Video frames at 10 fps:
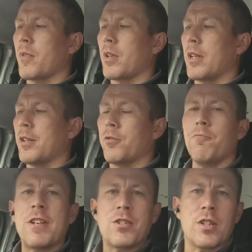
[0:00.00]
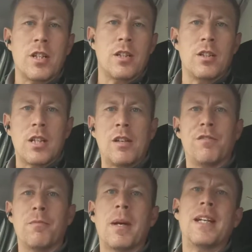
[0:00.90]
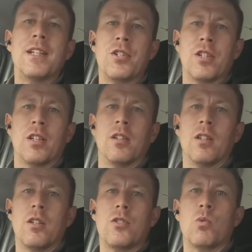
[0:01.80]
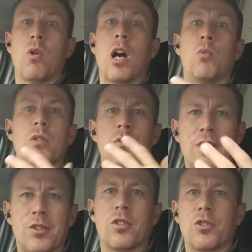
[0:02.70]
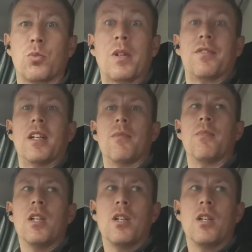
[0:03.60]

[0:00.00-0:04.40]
is written information to what I will discuss with them